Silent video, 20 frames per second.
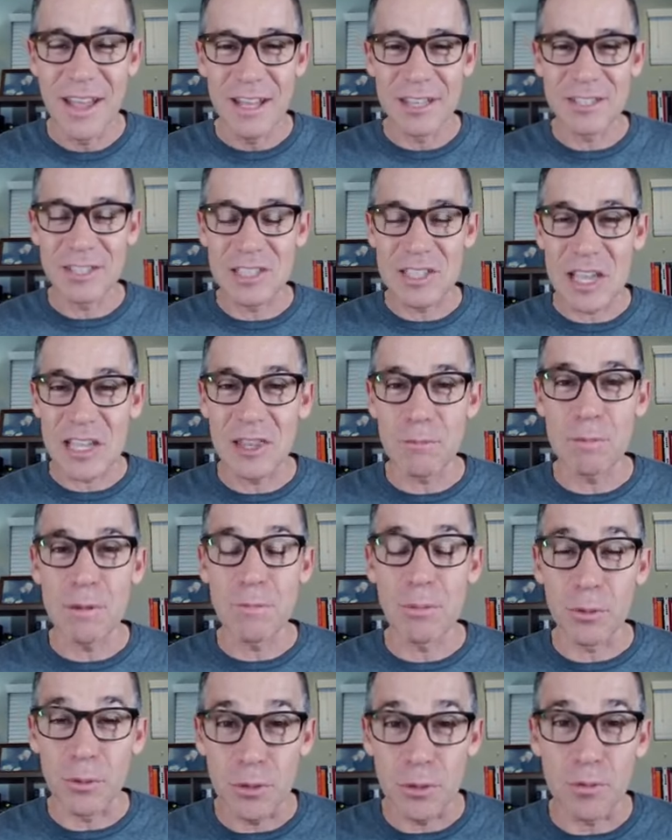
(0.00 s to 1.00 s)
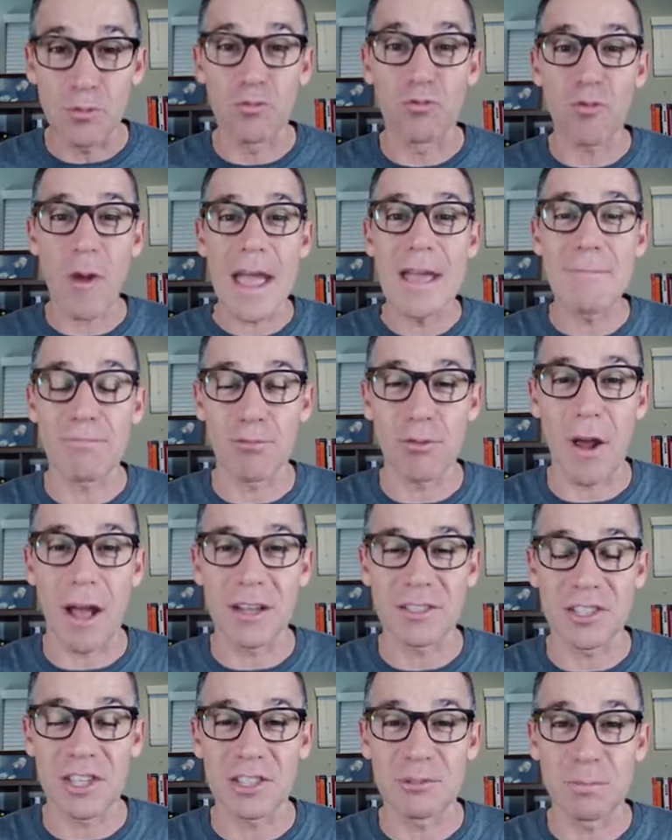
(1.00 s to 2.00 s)
to take the people through the right
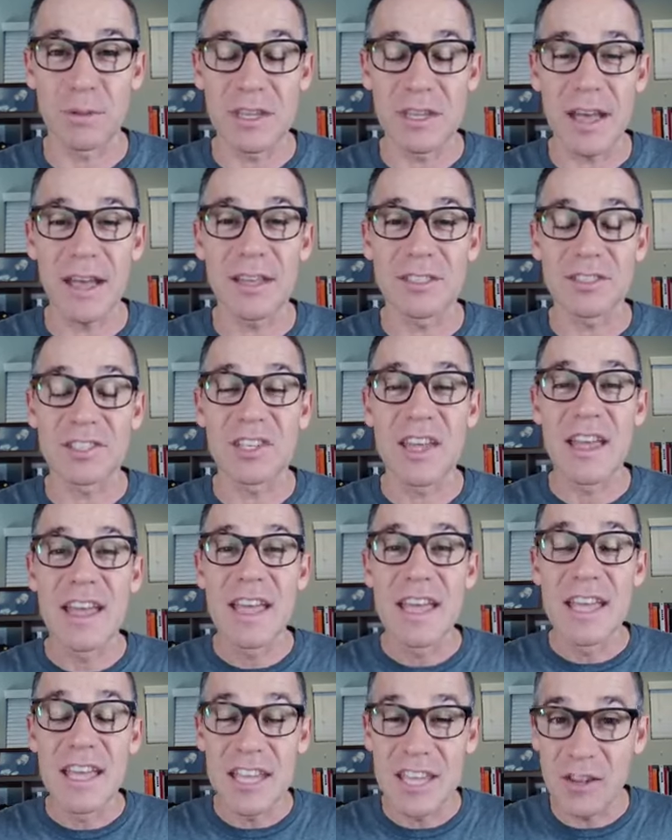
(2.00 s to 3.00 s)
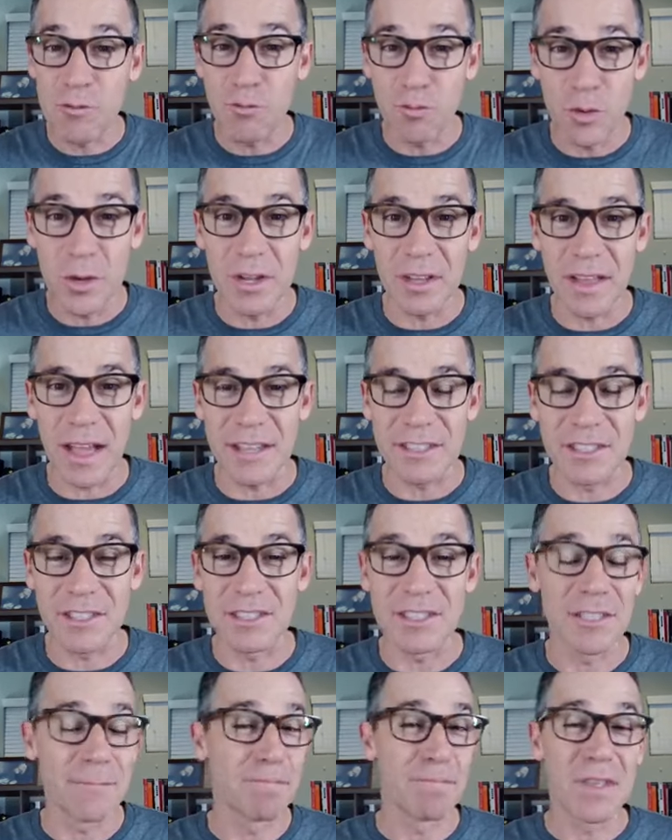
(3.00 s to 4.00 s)
process, because he
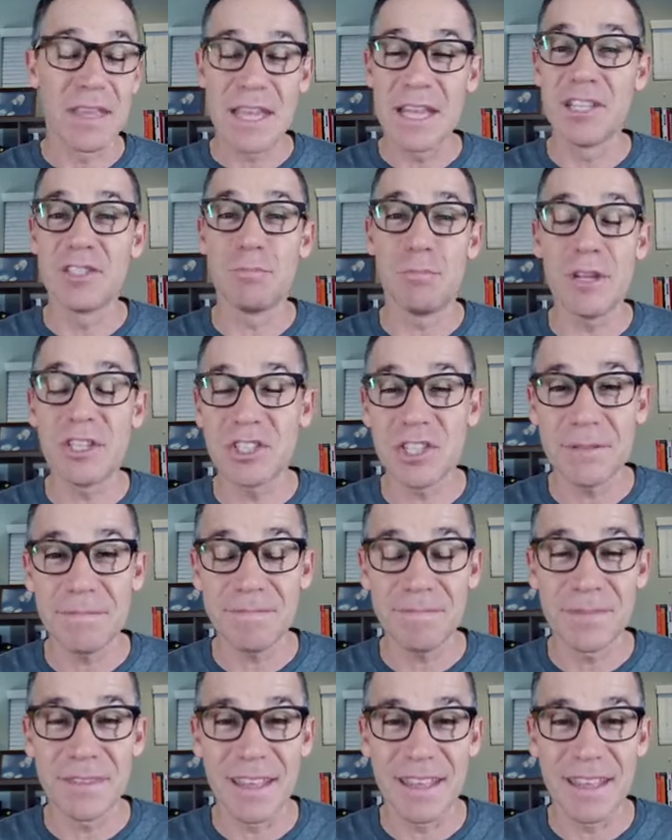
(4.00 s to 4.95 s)
realizes his mission,